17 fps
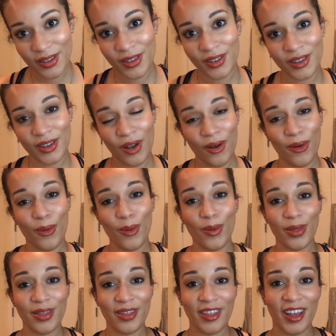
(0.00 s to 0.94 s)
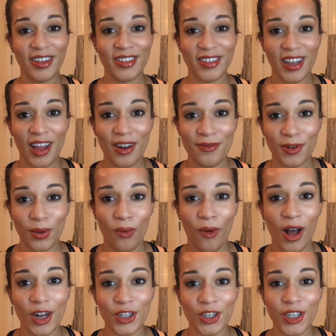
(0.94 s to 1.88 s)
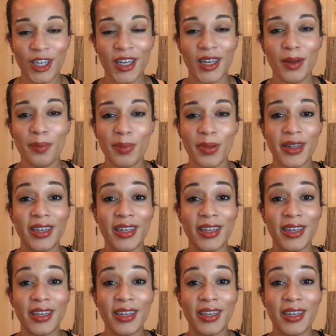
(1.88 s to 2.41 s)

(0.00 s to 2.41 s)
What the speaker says: So thanks again for watching.